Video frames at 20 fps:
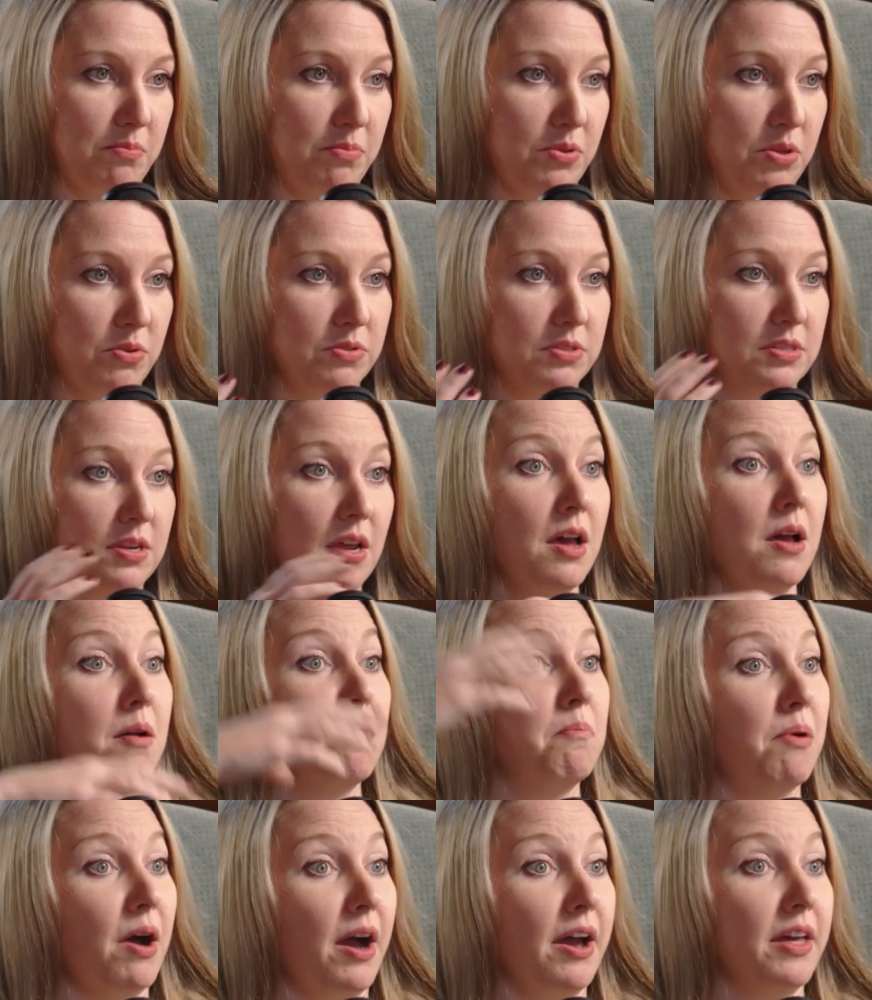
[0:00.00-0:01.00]
abused
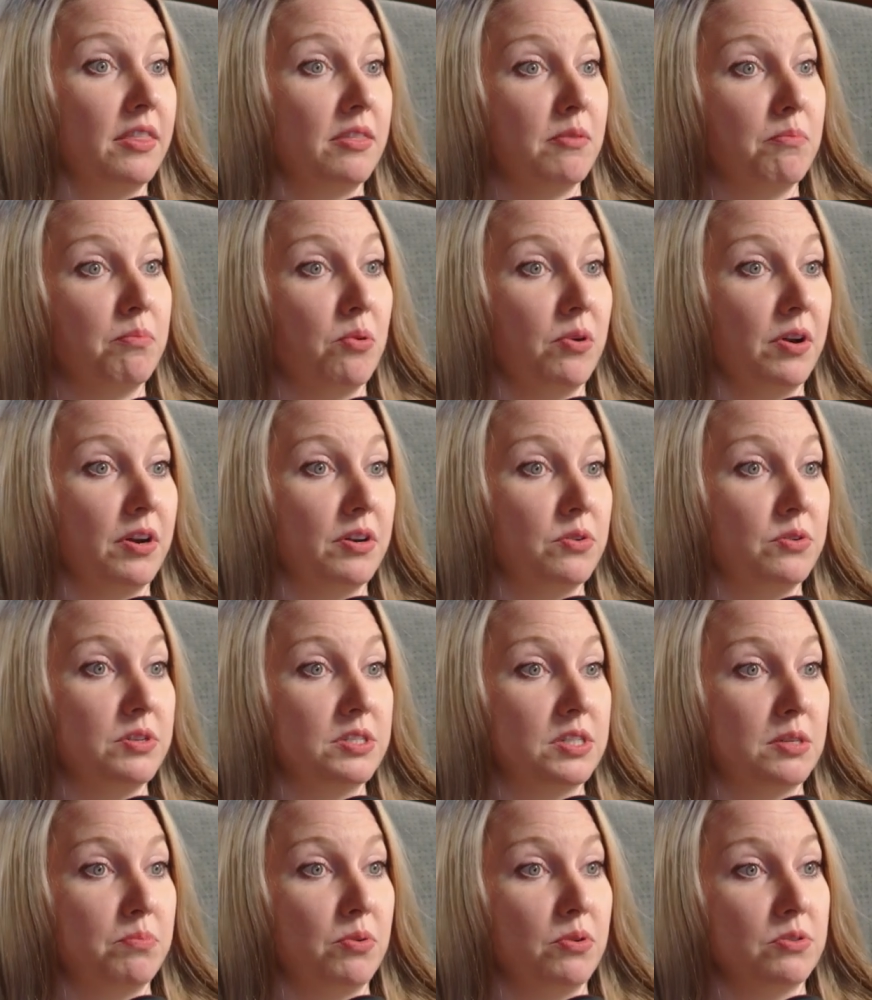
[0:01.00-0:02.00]
by the board who
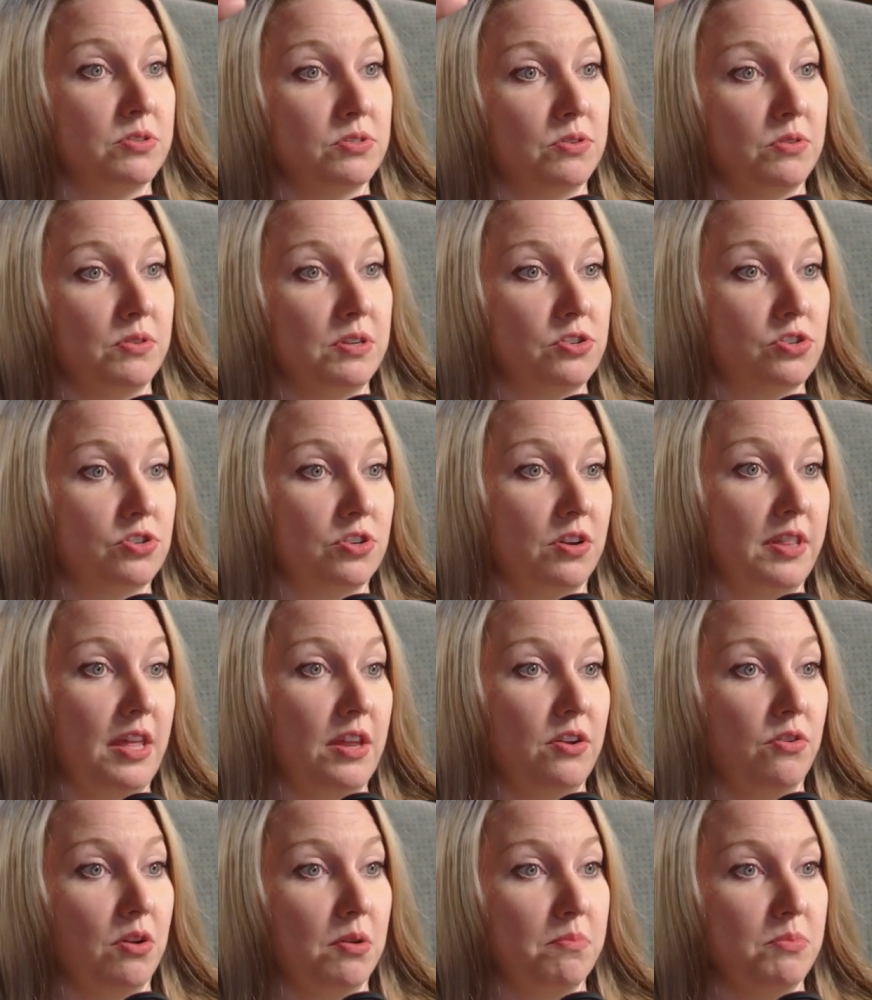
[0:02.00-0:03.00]
is supposed to ensure
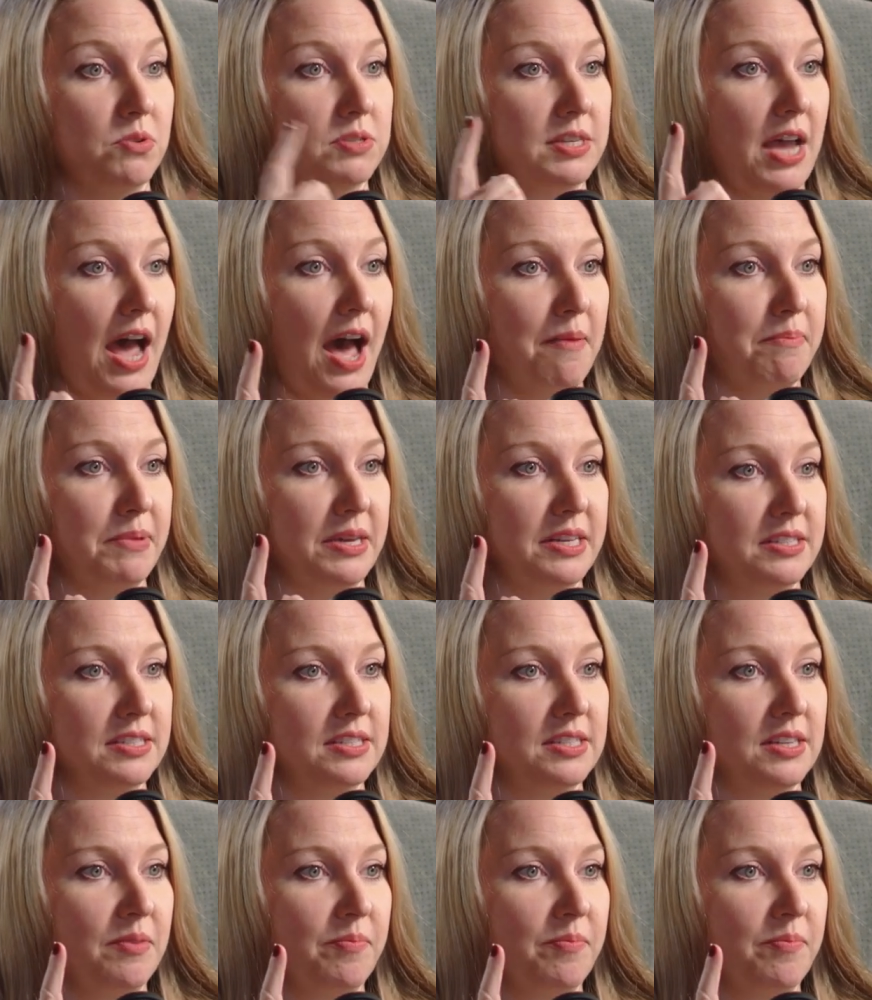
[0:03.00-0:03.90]
that no abuse happens.